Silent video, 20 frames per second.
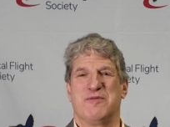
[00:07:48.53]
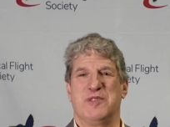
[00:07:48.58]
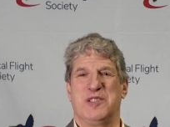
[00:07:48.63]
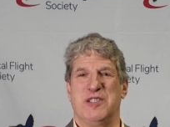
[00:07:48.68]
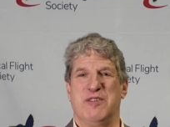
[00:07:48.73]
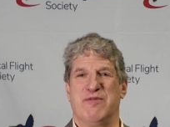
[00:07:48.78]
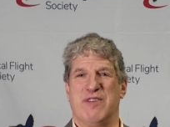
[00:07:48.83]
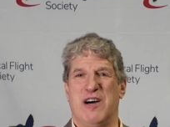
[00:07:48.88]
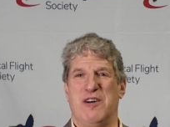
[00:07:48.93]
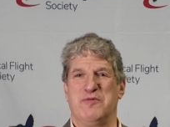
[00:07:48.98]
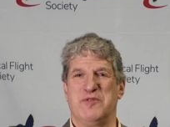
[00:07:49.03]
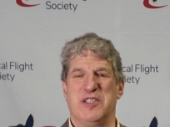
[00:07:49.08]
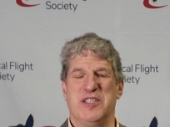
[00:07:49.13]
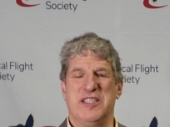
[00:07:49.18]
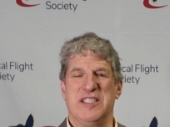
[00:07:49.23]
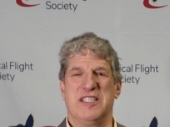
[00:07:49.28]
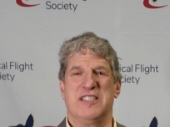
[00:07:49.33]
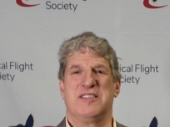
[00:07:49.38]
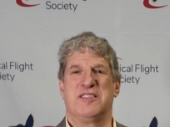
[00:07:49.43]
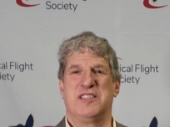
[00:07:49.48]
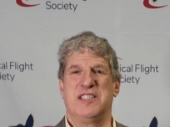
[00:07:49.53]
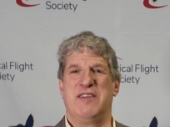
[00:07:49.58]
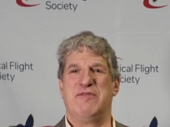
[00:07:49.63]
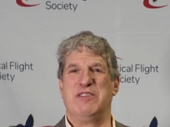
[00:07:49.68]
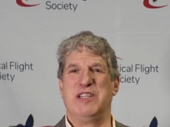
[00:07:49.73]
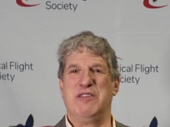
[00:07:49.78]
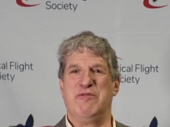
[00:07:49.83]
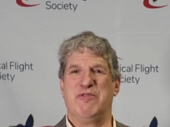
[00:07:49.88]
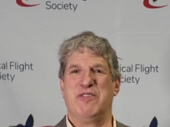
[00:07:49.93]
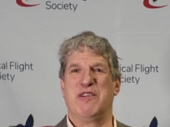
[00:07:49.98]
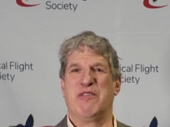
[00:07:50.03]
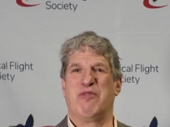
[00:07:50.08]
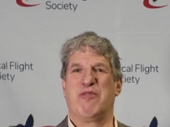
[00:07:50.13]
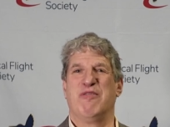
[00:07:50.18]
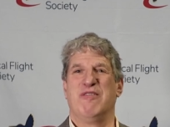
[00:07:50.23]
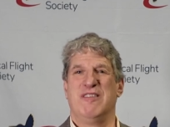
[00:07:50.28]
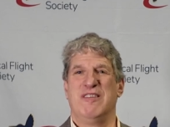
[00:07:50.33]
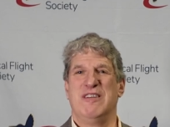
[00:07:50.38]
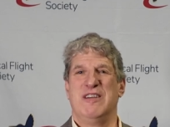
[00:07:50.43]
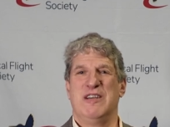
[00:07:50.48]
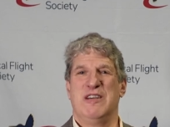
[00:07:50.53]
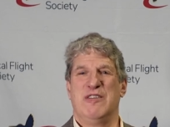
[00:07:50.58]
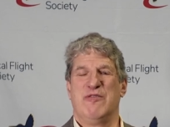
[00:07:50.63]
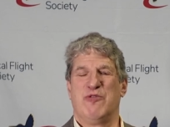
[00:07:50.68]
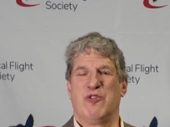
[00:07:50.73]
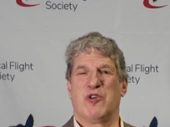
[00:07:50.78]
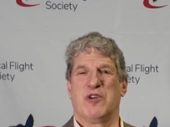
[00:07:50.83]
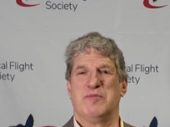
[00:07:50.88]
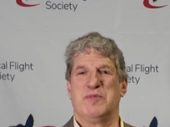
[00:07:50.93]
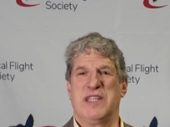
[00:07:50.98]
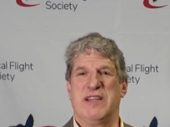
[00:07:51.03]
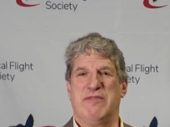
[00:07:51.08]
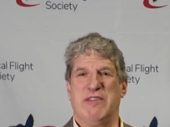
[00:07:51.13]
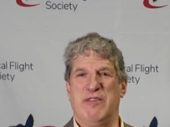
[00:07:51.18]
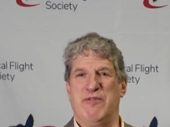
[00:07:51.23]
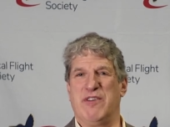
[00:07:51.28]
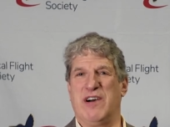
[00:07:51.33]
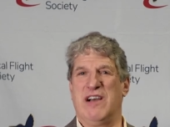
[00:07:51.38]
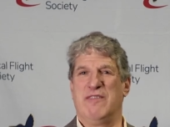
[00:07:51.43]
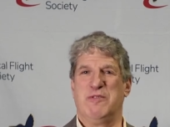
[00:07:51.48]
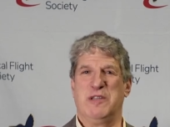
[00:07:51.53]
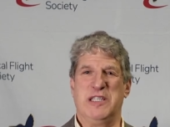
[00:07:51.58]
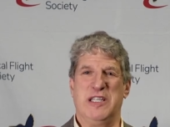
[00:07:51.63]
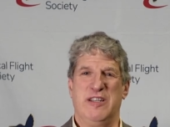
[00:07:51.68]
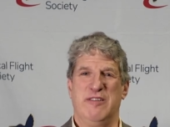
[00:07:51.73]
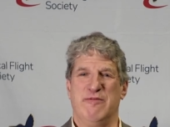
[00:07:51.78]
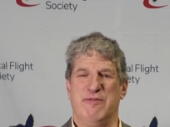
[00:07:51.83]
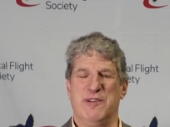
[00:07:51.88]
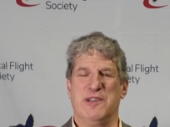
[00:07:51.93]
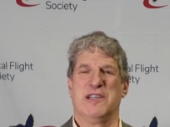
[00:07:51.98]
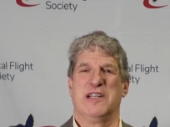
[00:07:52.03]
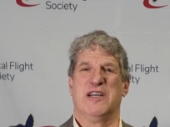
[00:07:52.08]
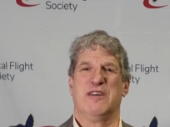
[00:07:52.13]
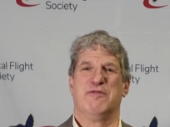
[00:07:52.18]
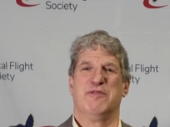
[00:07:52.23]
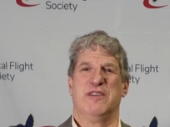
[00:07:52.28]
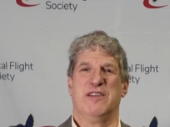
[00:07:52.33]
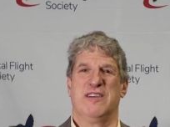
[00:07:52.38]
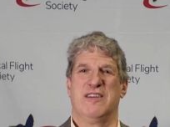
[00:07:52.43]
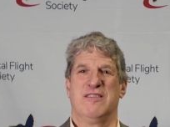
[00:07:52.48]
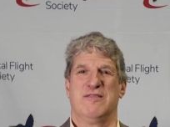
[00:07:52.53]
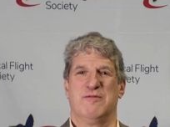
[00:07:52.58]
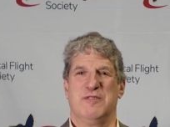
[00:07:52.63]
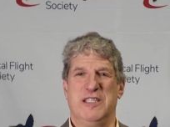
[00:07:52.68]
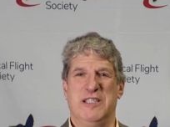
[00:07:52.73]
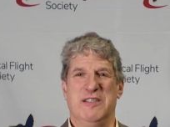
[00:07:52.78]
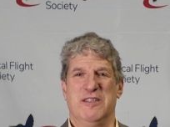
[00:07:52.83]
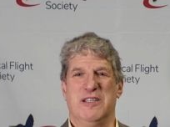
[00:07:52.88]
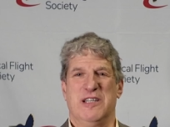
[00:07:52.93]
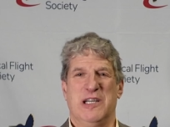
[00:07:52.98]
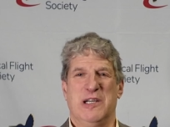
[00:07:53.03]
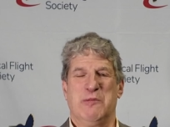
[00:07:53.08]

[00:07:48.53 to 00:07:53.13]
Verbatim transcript: Was involved in the 75th Forum 75 we did in Philadelphia, and we,